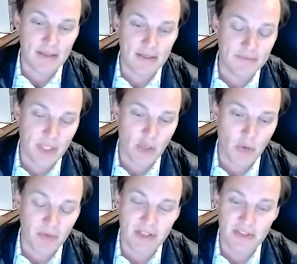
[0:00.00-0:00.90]
a corporate
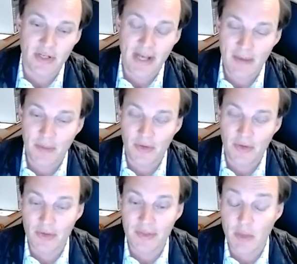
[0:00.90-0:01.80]
venture capital
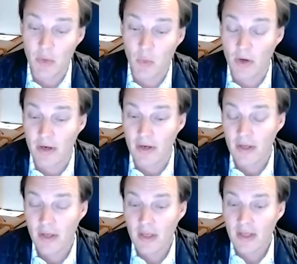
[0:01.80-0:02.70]
unit that would work,
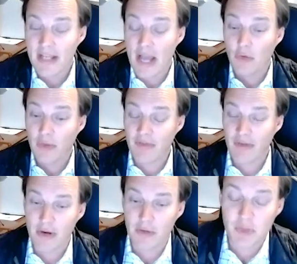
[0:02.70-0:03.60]
not only for
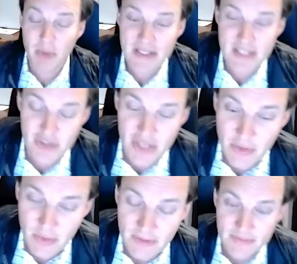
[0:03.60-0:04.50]
aerospace in
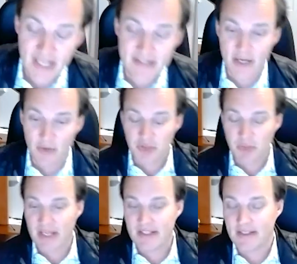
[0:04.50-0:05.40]
general. Yes,
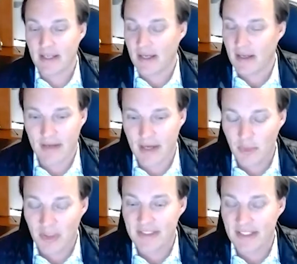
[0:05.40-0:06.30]
aerospace,
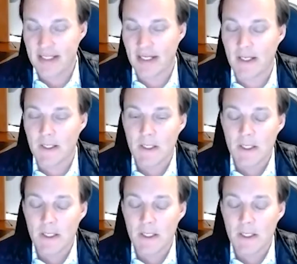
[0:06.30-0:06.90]
Airbus had done it.